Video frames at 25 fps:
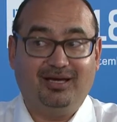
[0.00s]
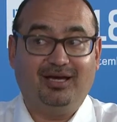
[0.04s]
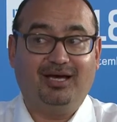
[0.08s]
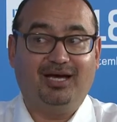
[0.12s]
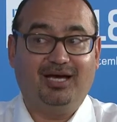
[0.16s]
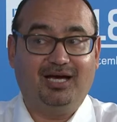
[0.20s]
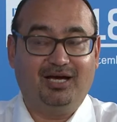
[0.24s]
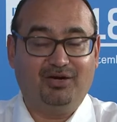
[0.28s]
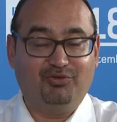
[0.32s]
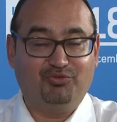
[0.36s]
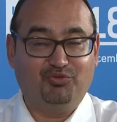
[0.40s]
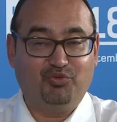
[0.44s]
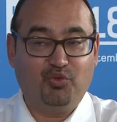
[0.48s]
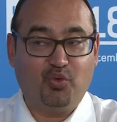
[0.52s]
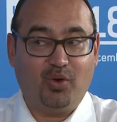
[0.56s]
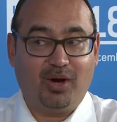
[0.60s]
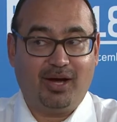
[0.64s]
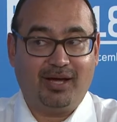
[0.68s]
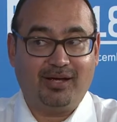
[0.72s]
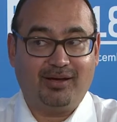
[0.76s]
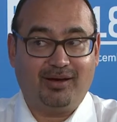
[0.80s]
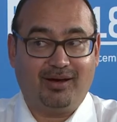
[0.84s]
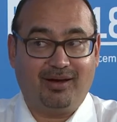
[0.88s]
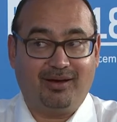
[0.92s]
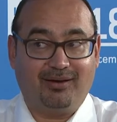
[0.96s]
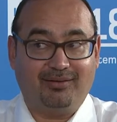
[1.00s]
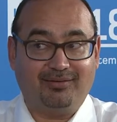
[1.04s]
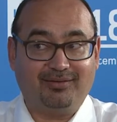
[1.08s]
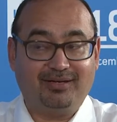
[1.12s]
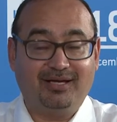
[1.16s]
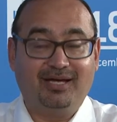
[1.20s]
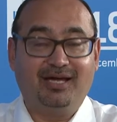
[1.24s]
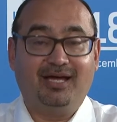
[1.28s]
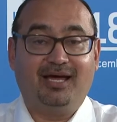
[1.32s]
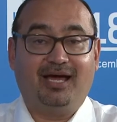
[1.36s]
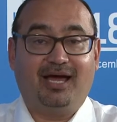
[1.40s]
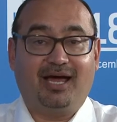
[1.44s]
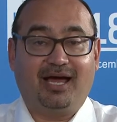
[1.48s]
uh, 4IR.
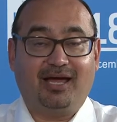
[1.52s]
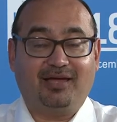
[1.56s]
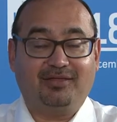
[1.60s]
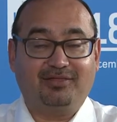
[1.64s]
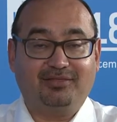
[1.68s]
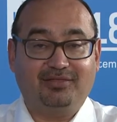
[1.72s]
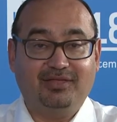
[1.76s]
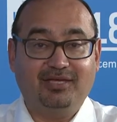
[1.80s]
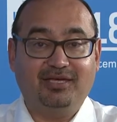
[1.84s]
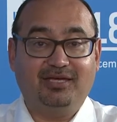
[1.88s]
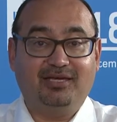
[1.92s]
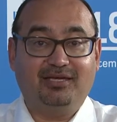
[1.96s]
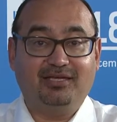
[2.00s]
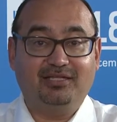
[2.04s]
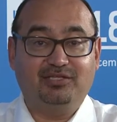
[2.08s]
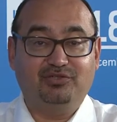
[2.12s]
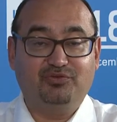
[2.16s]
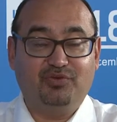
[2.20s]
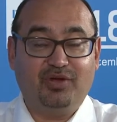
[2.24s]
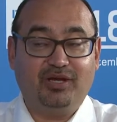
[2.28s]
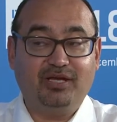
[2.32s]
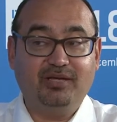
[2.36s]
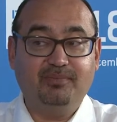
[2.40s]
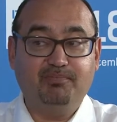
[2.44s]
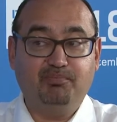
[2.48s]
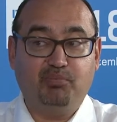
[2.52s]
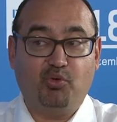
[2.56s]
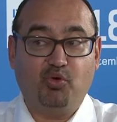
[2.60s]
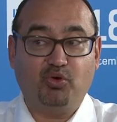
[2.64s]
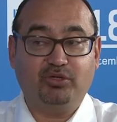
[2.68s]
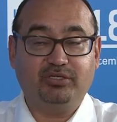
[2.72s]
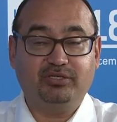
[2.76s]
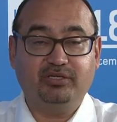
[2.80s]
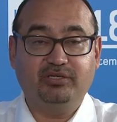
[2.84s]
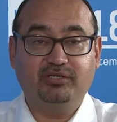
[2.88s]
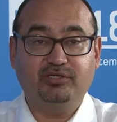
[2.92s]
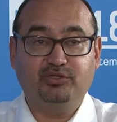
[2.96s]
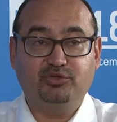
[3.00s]
I think it's very
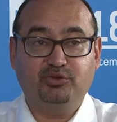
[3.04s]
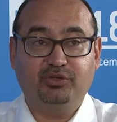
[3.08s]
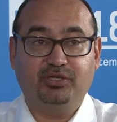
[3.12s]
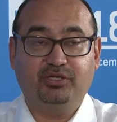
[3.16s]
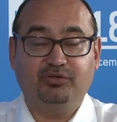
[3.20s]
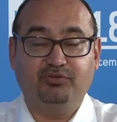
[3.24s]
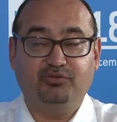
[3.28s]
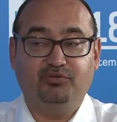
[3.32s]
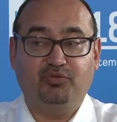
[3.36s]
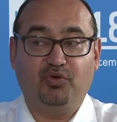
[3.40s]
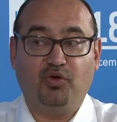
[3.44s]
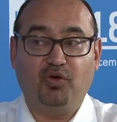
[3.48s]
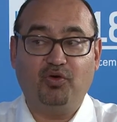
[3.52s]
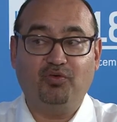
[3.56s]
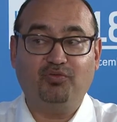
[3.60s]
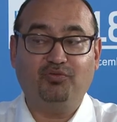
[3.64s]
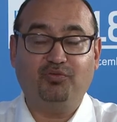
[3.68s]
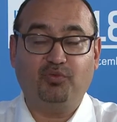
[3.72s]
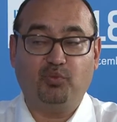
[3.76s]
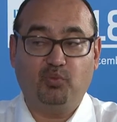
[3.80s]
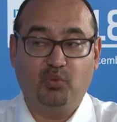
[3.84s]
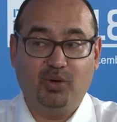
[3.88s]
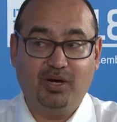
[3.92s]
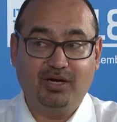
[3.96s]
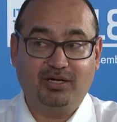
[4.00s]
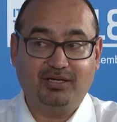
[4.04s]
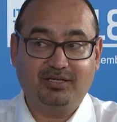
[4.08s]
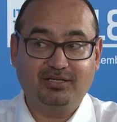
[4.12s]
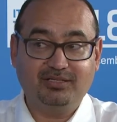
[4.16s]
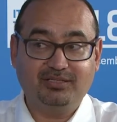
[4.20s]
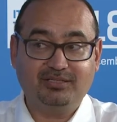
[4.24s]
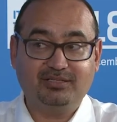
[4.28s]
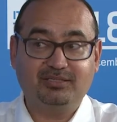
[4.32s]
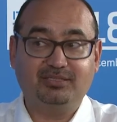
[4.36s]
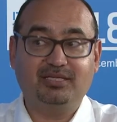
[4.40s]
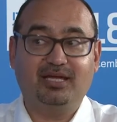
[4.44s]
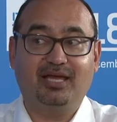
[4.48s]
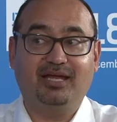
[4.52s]
important to involve
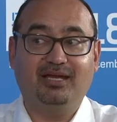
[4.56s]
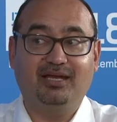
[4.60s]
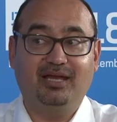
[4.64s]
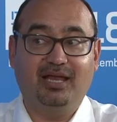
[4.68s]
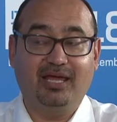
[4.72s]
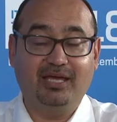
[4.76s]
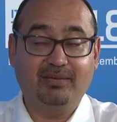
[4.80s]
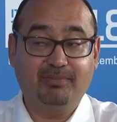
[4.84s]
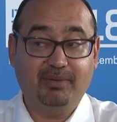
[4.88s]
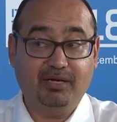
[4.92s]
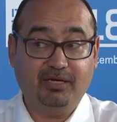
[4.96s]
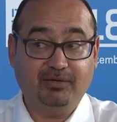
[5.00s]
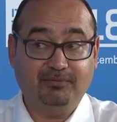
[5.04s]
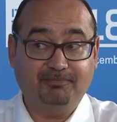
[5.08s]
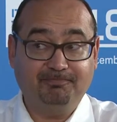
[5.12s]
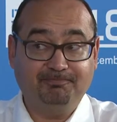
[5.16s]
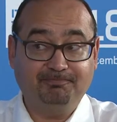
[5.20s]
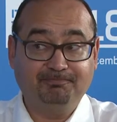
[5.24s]
workers and labor